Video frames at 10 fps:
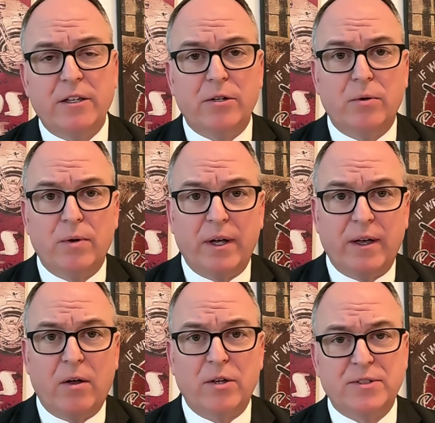You
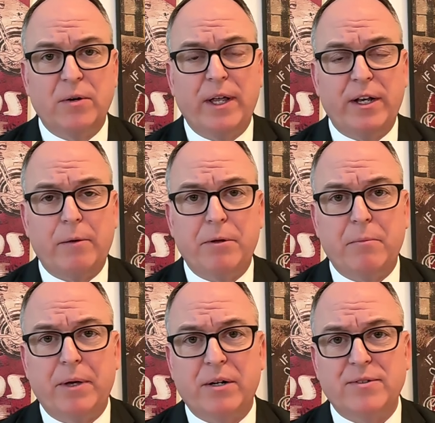uh, also end up in
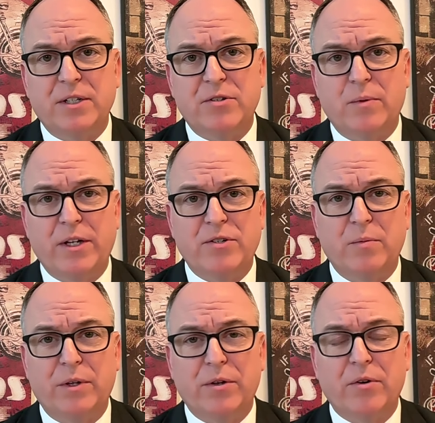a better
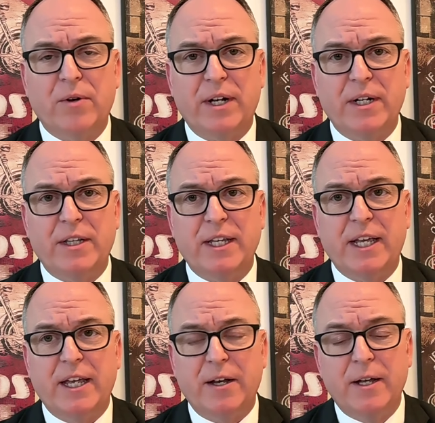situation with your credit at
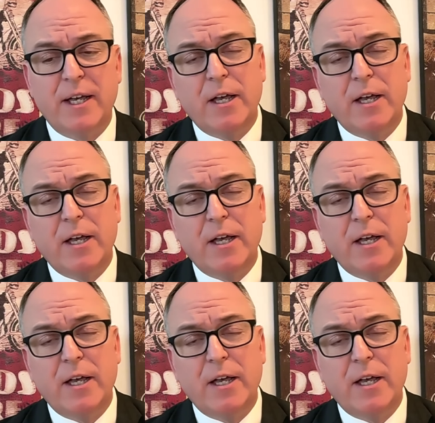the end.